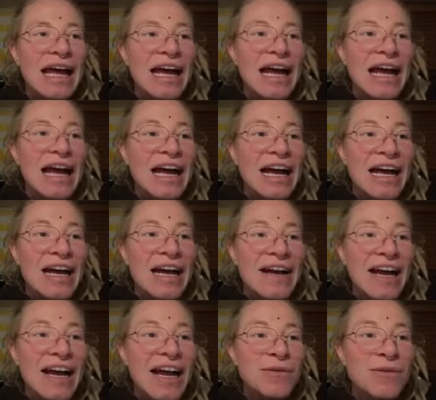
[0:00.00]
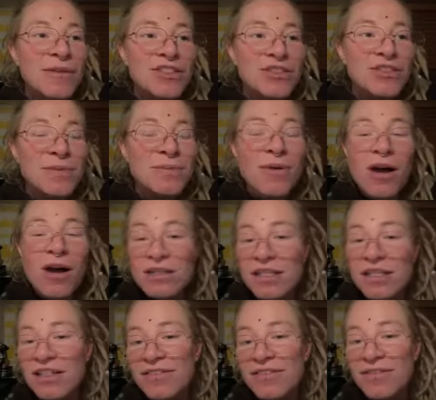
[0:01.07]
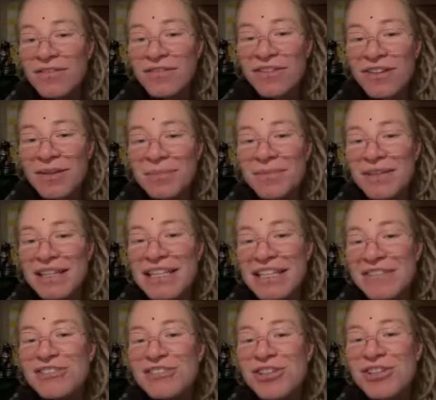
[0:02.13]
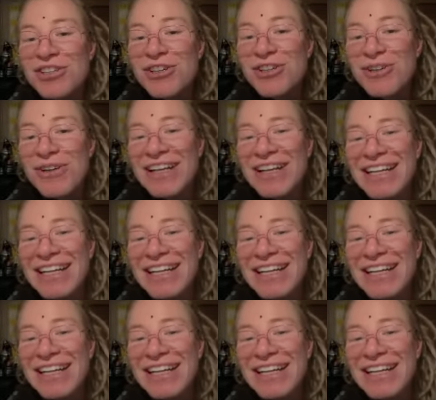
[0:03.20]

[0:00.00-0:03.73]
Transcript: I want to be positive and believe so.